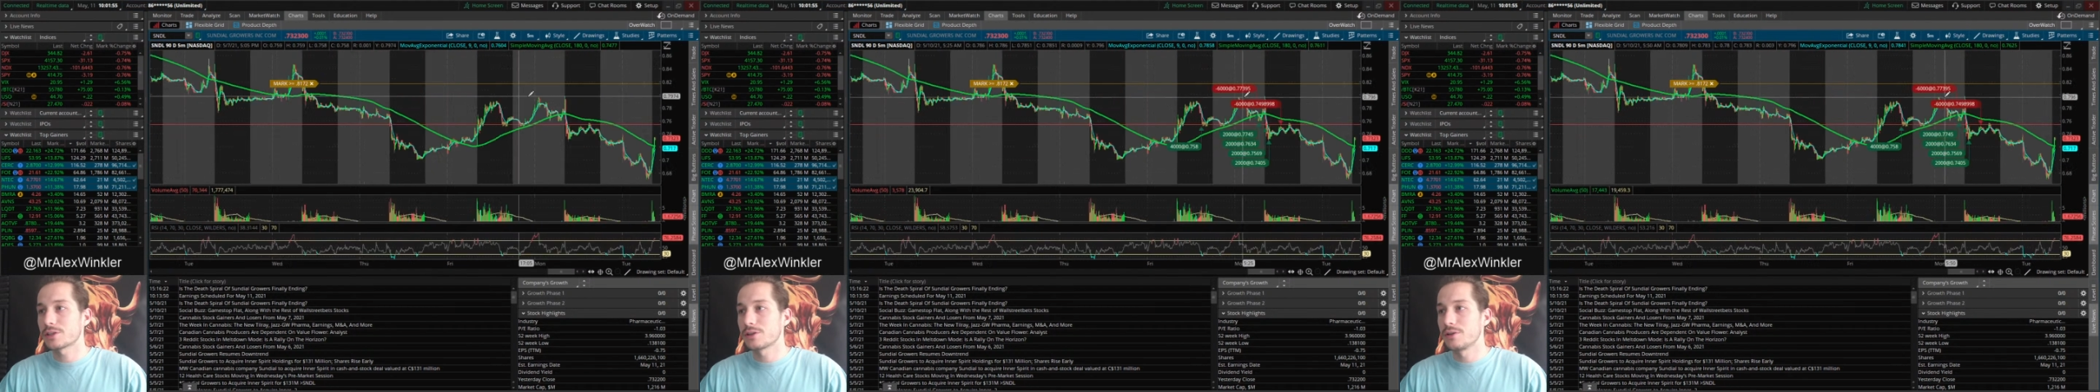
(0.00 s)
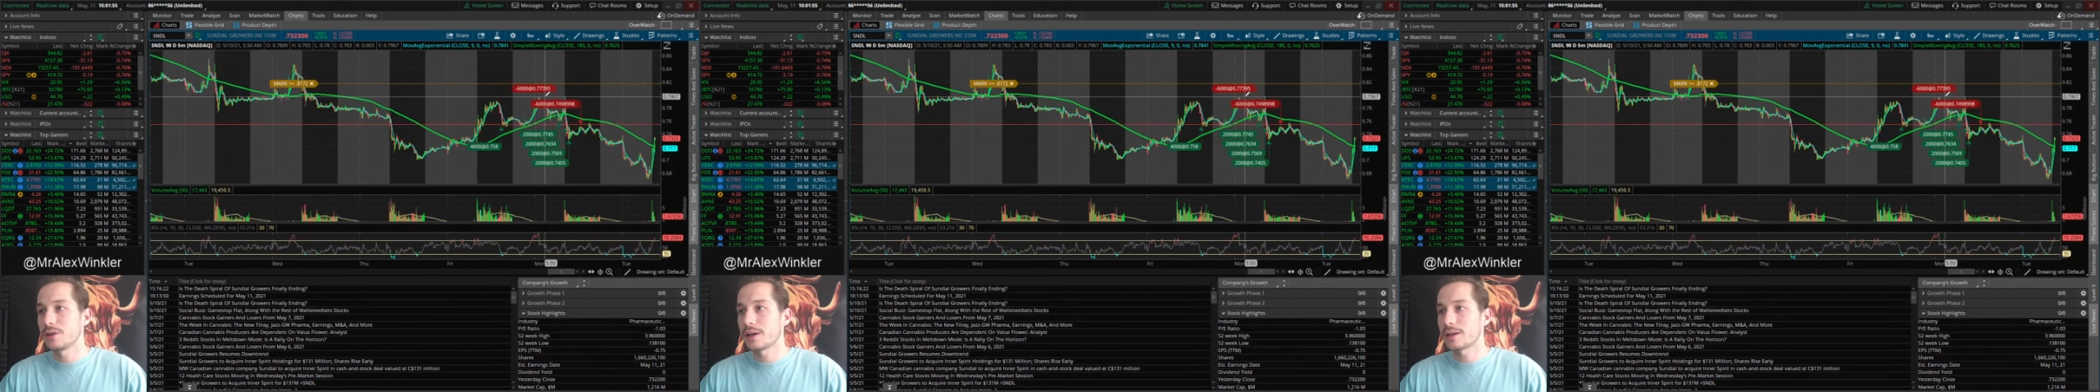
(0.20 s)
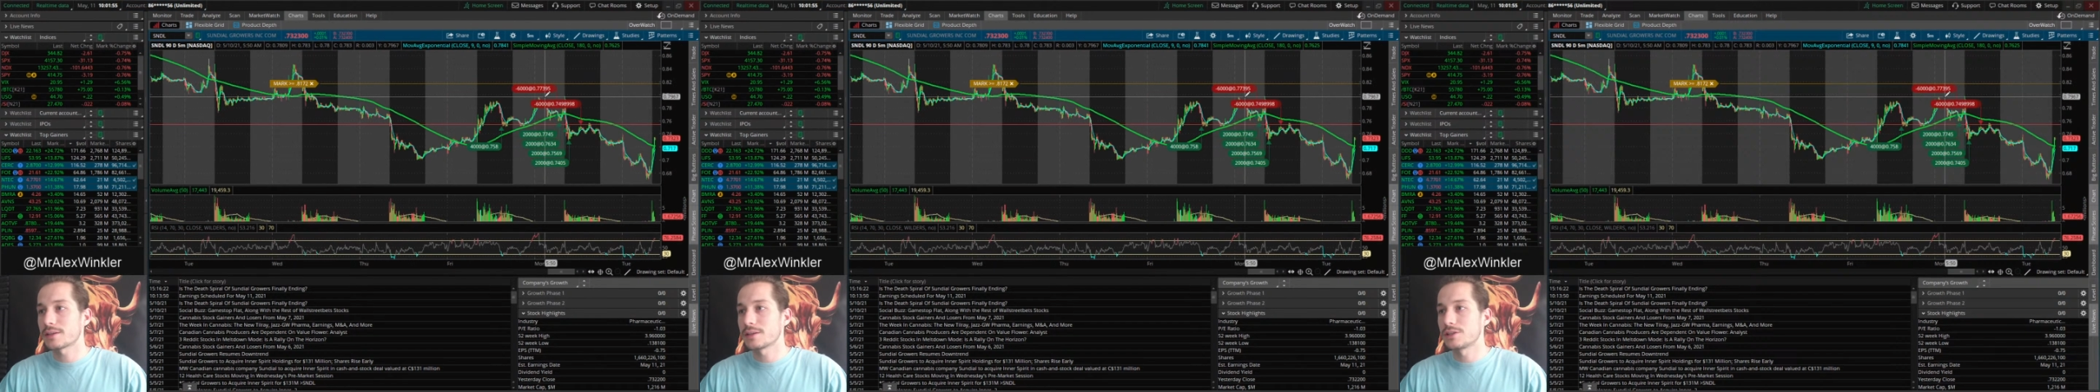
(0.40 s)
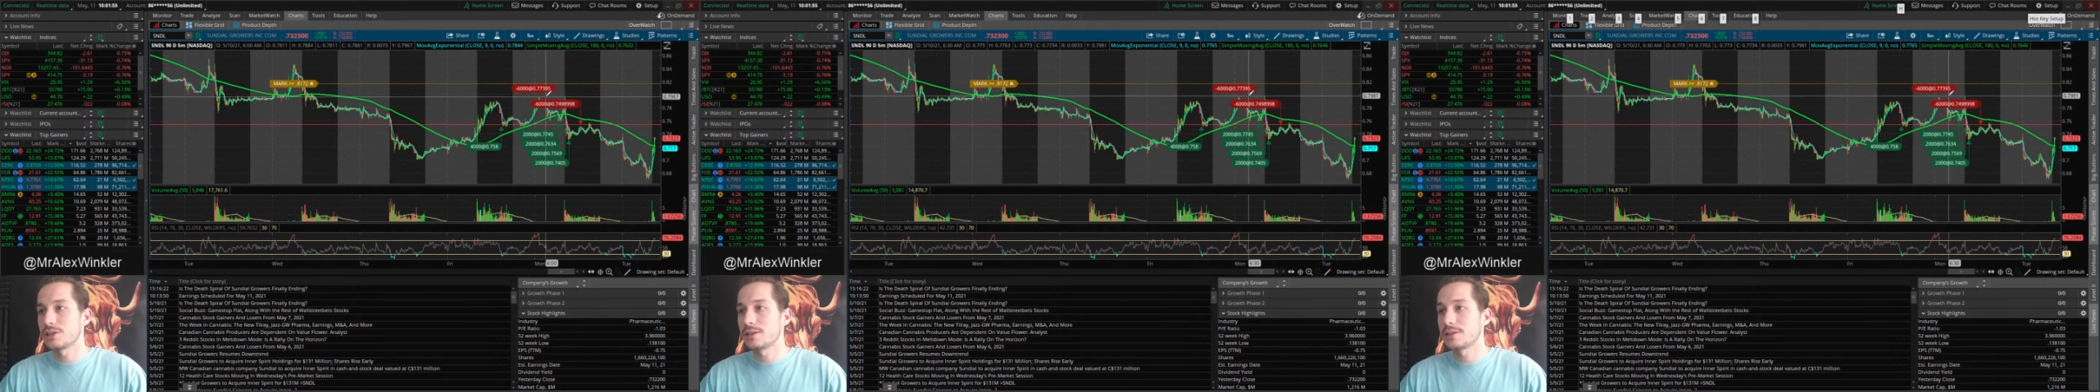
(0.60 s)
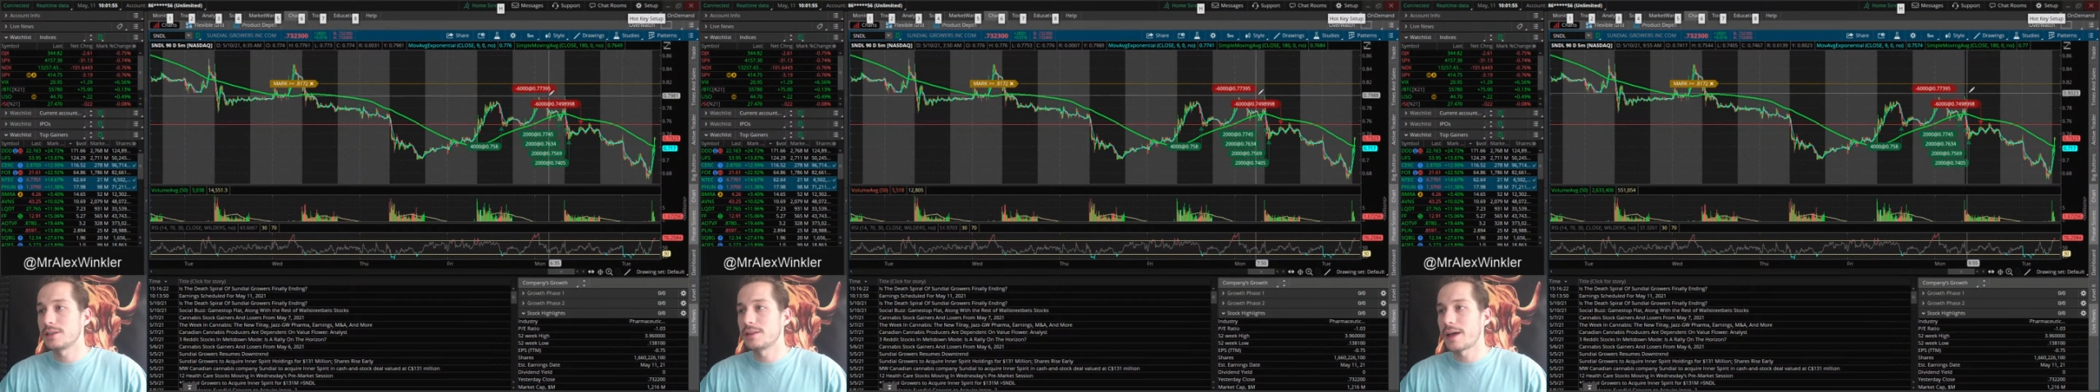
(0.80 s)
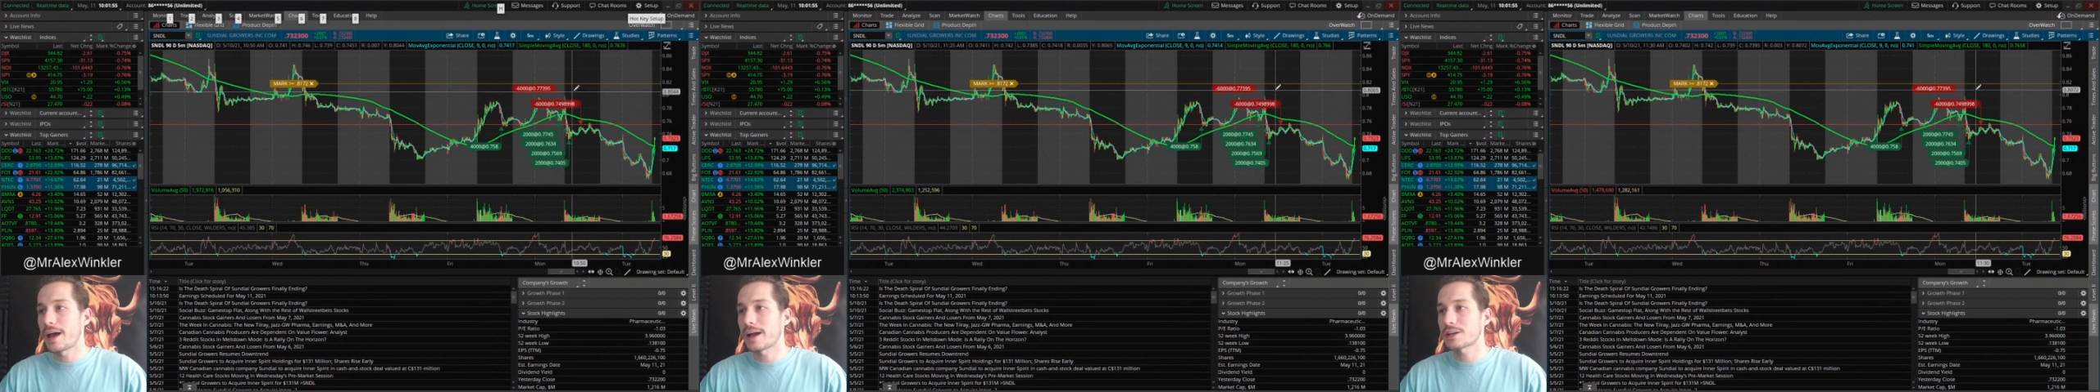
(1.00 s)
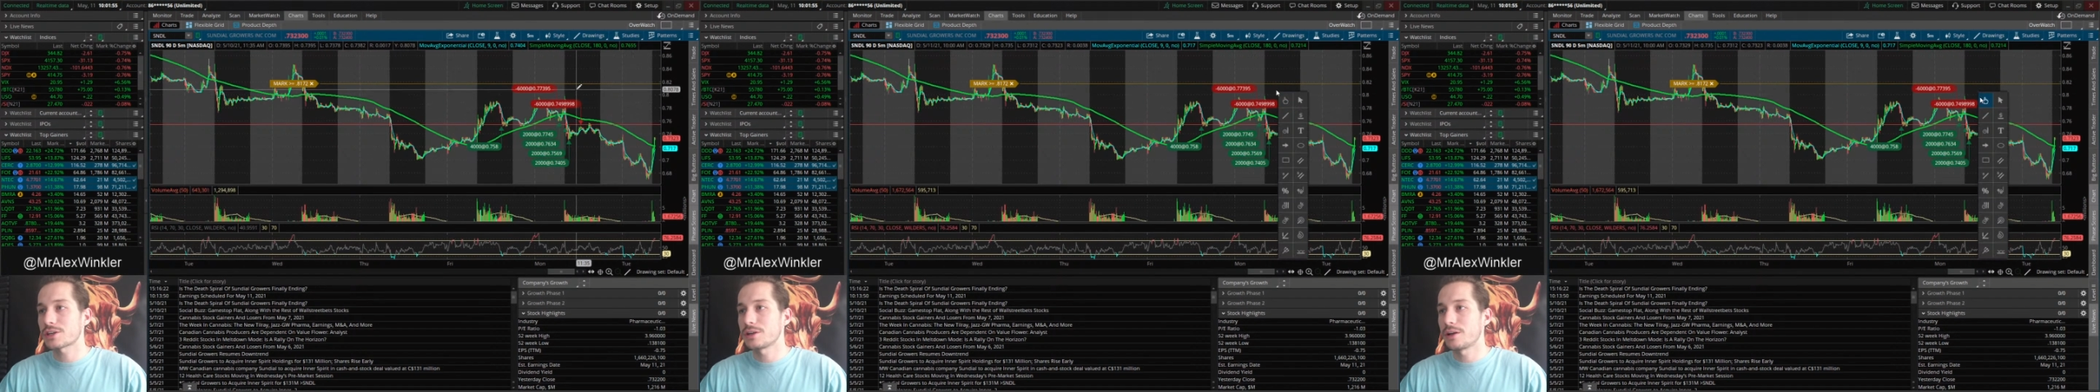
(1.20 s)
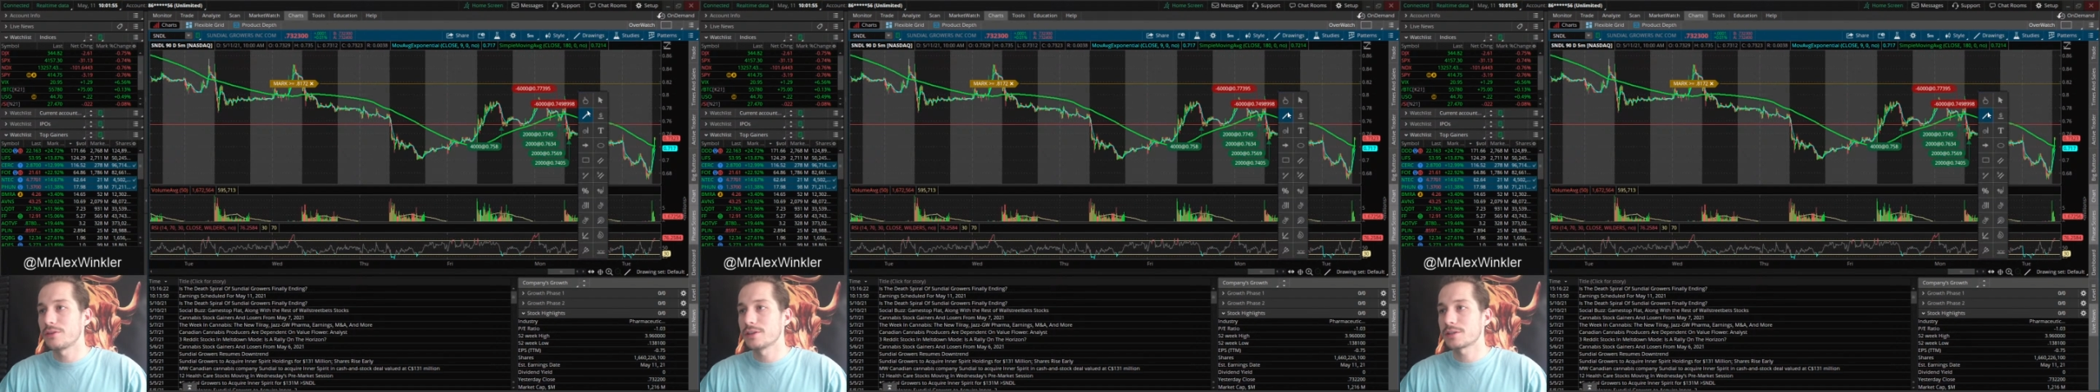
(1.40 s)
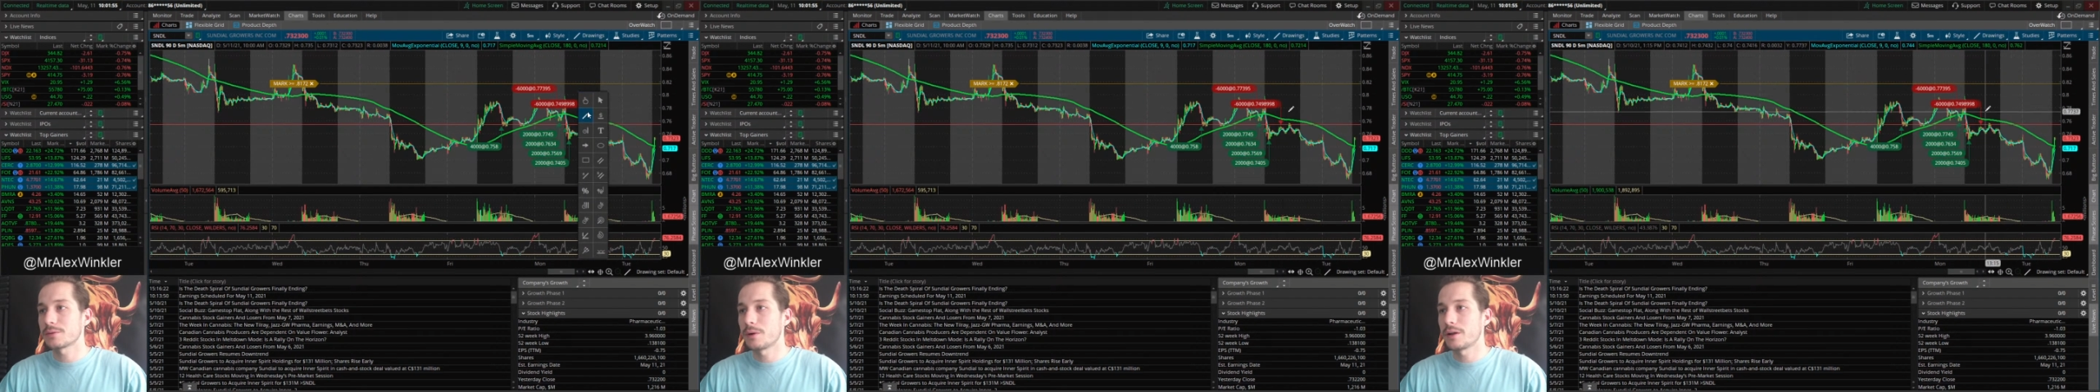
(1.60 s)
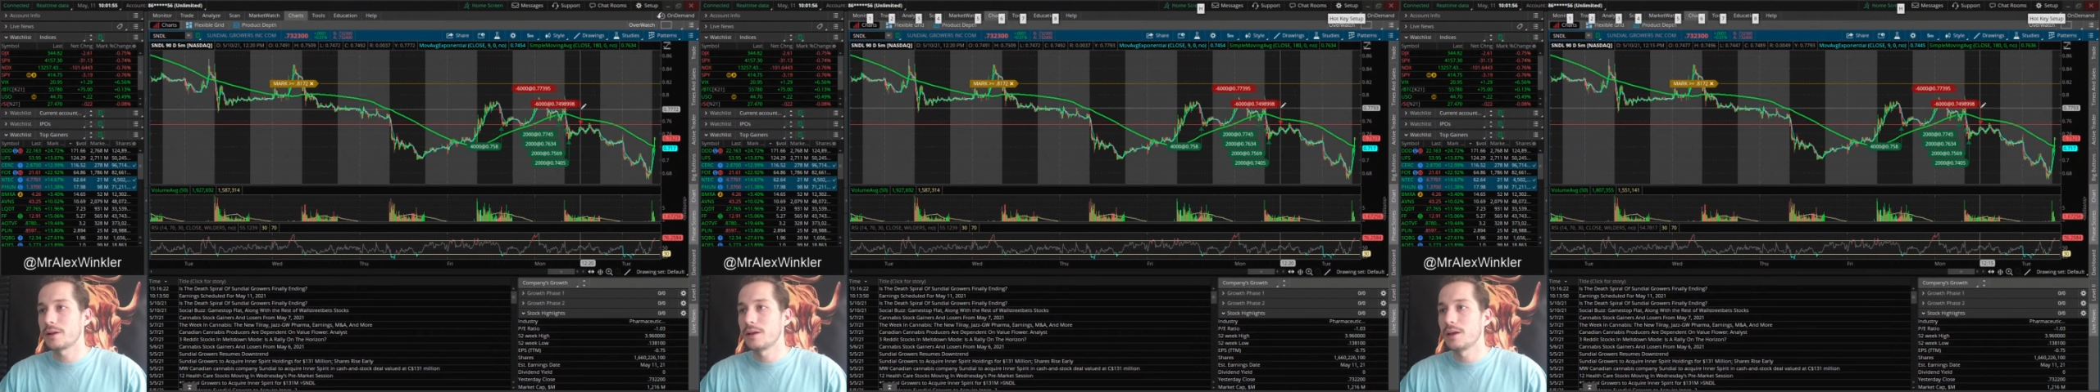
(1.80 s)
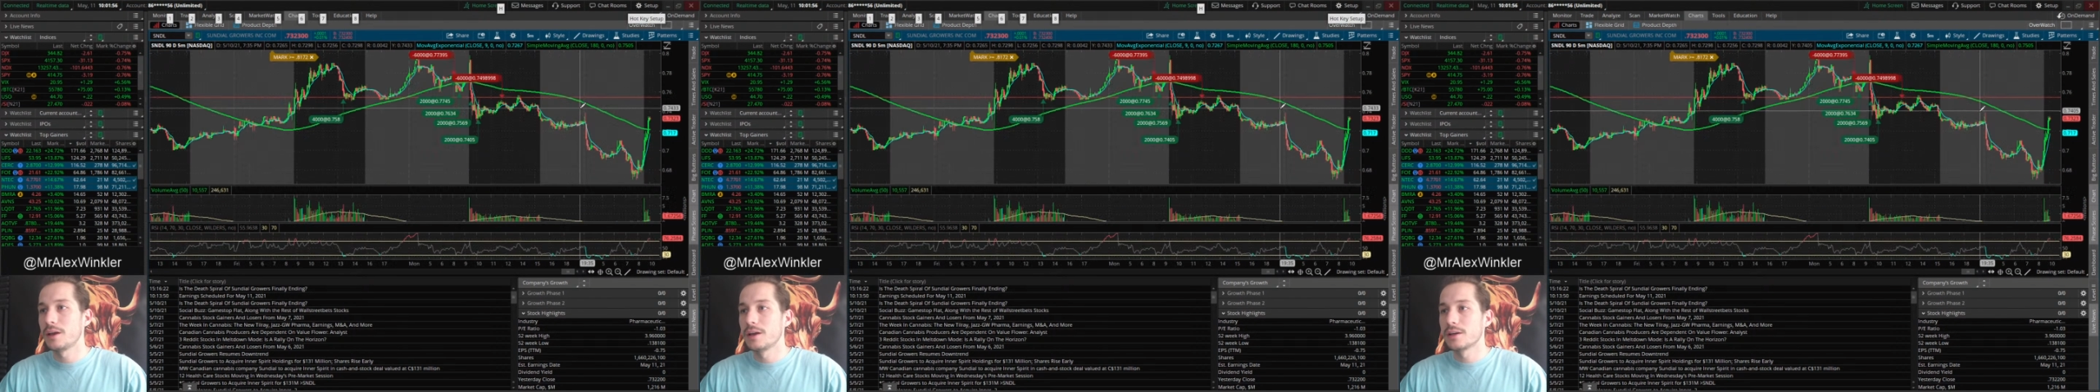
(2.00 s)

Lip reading: so you guys could see the action on this one.